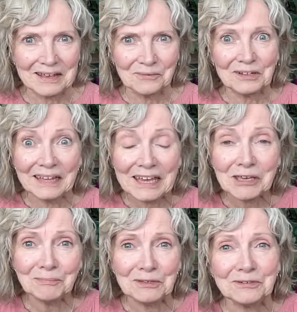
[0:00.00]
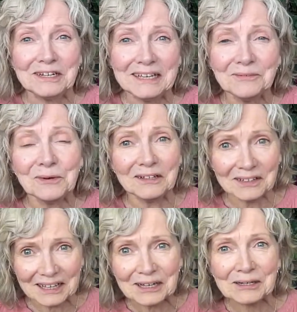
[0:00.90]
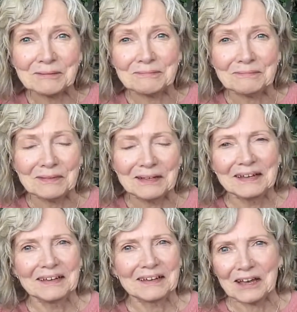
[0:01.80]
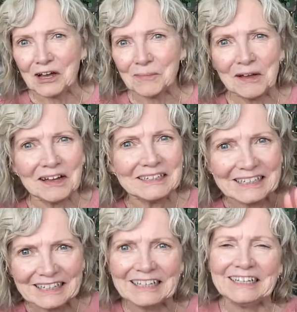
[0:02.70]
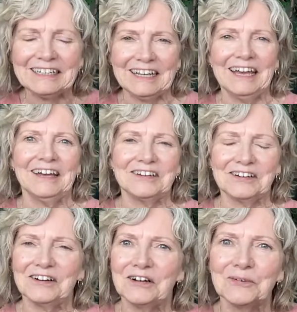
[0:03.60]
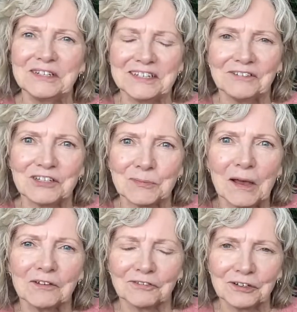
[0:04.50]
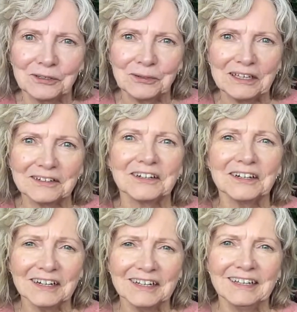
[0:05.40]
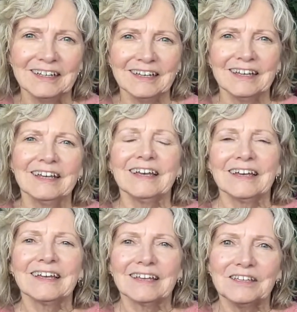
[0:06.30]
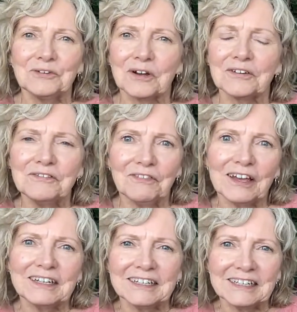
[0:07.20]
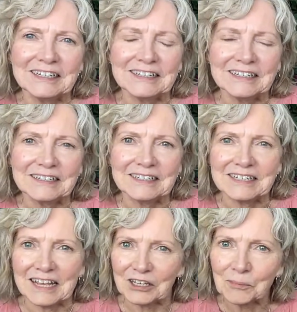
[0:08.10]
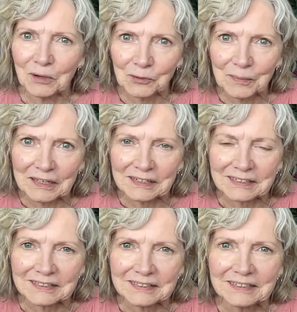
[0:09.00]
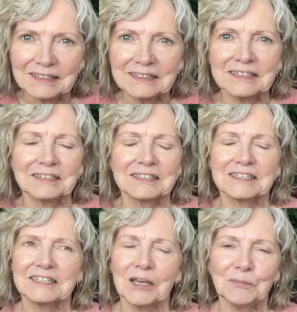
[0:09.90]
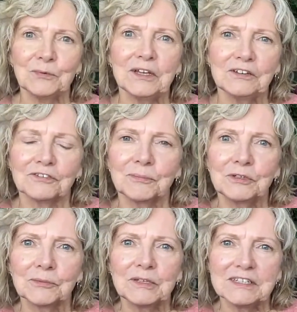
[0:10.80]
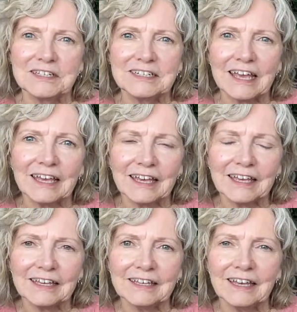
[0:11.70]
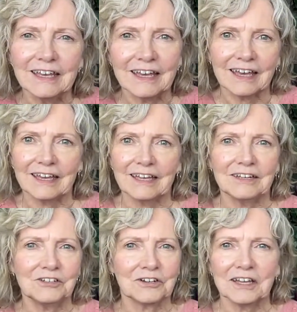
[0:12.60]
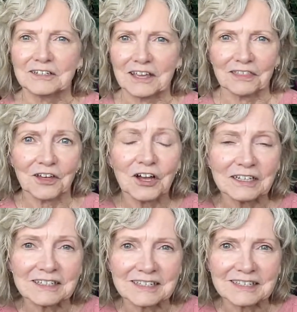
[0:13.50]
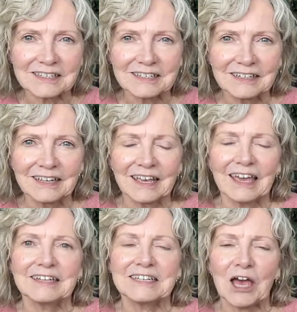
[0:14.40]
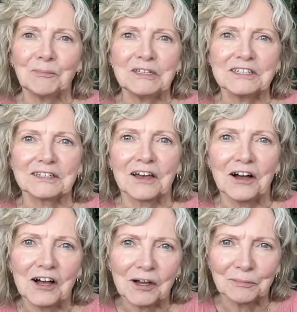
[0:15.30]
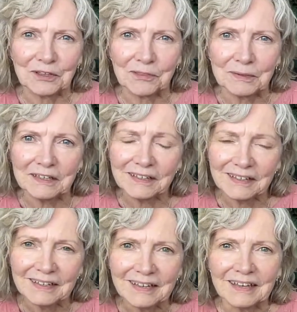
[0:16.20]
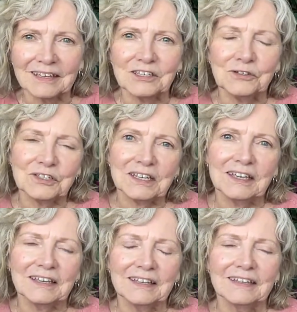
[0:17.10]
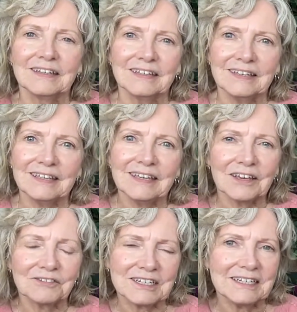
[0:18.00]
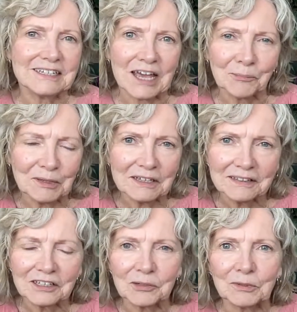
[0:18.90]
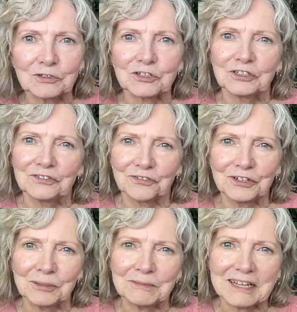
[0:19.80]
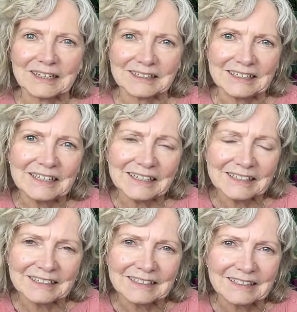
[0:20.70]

Well, hey, beauty, welcome. Come on in. I always have a spot for you here. You are invited to take a moment to step away from your busy day and your hectic thoughts and tap into calm with me using EFT tapping, the emotional freedom technique.